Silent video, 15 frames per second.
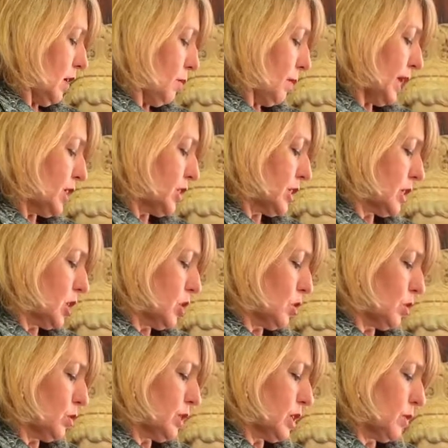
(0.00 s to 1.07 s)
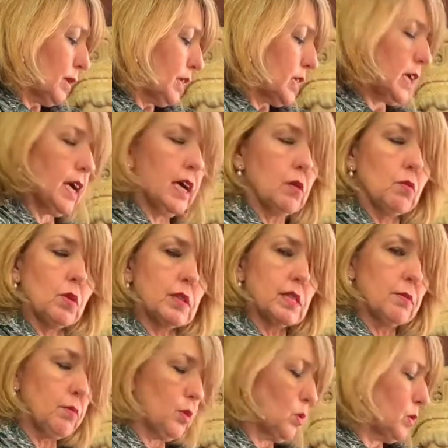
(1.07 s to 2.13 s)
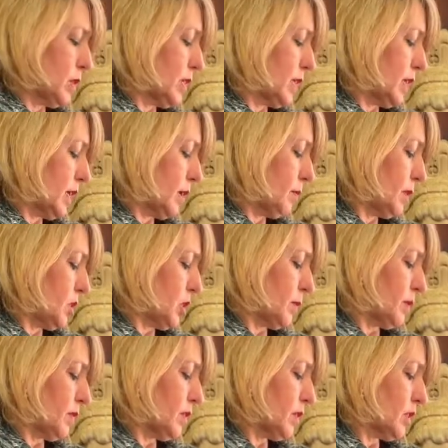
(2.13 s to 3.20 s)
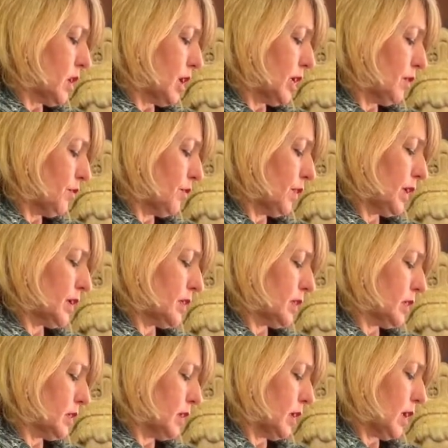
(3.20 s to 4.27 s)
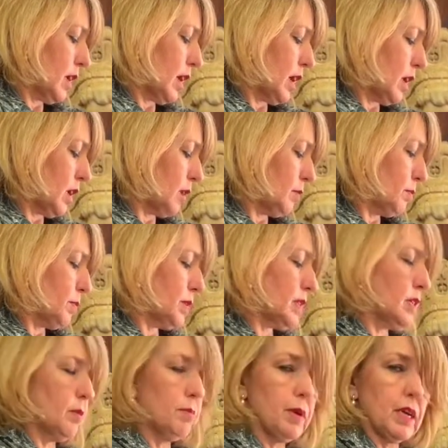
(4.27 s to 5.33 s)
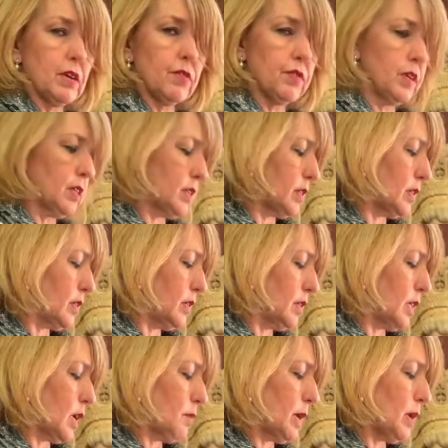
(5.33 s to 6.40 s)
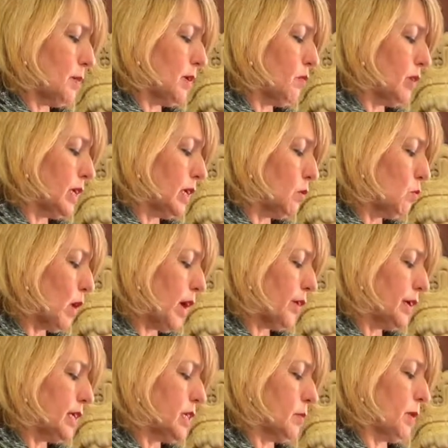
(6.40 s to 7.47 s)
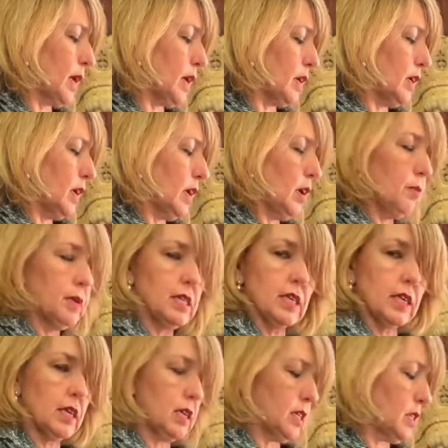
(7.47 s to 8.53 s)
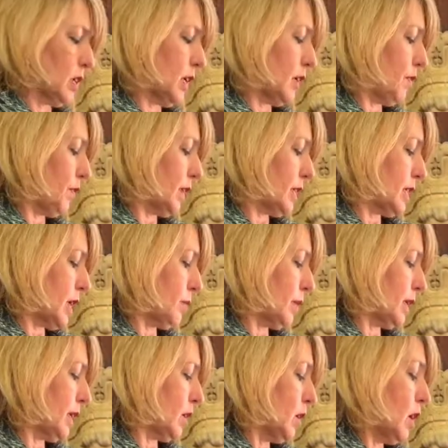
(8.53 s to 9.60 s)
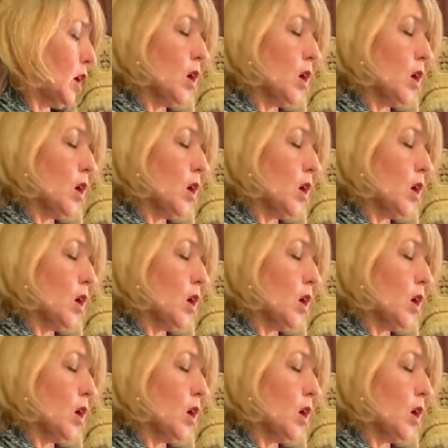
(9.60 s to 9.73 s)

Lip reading: Patients can also indicate what's important to them in terms of side effects, harms, benefits. They may be really worried about particular side effects happening.